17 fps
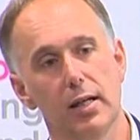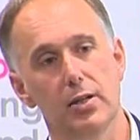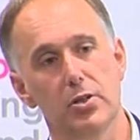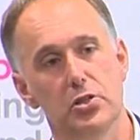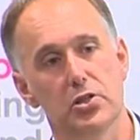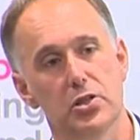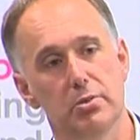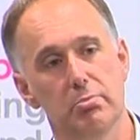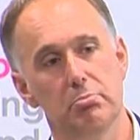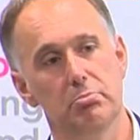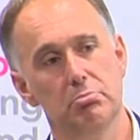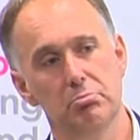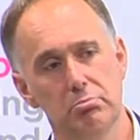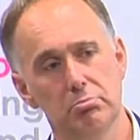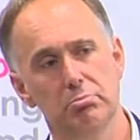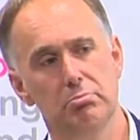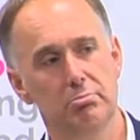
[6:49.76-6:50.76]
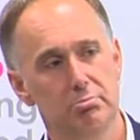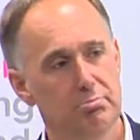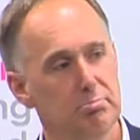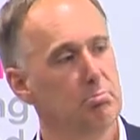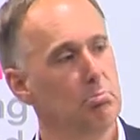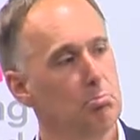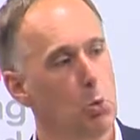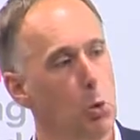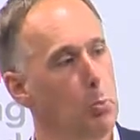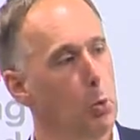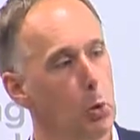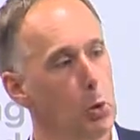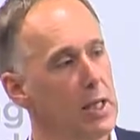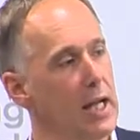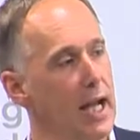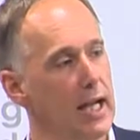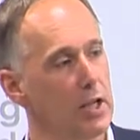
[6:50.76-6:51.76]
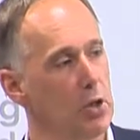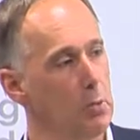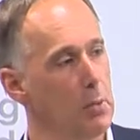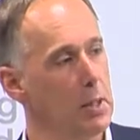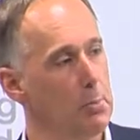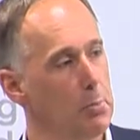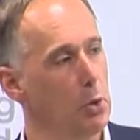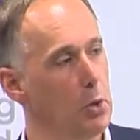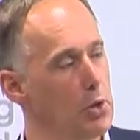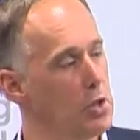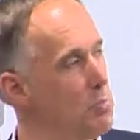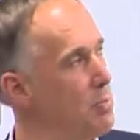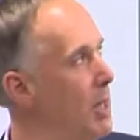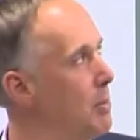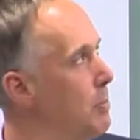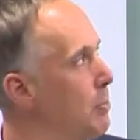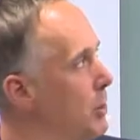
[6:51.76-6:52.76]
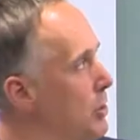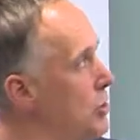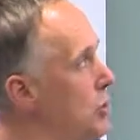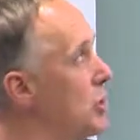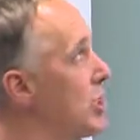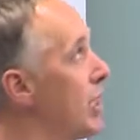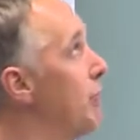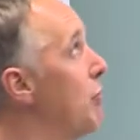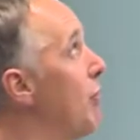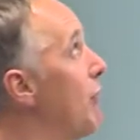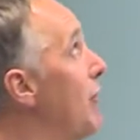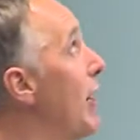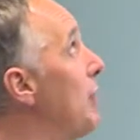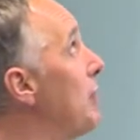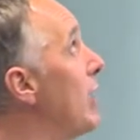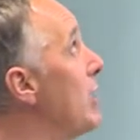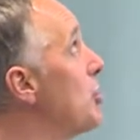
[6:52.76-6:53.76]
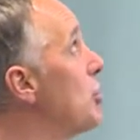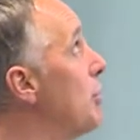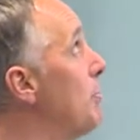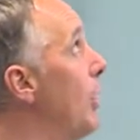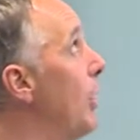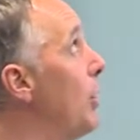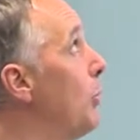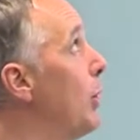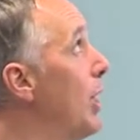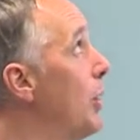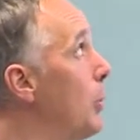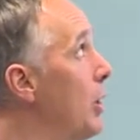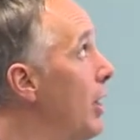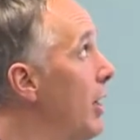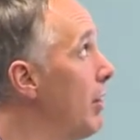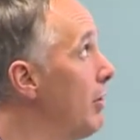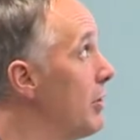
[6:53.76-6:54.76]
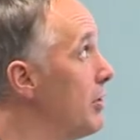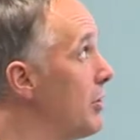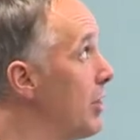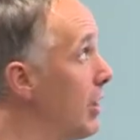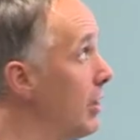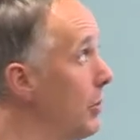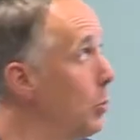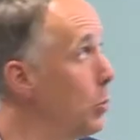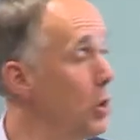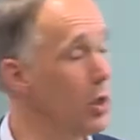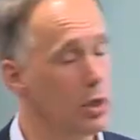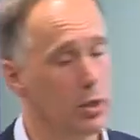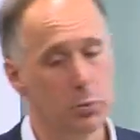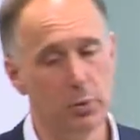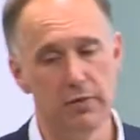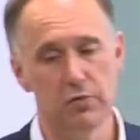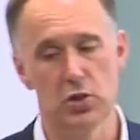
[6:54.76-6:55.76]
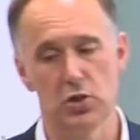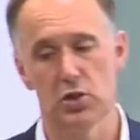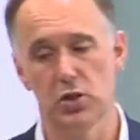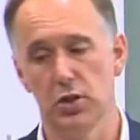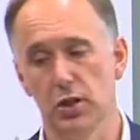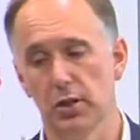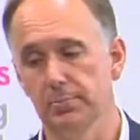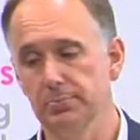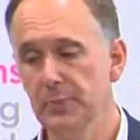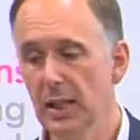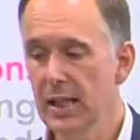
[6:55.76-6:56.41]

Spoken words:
Some more boring economic points maybe, but just to give you a foundation about where we are and the work that we've just done.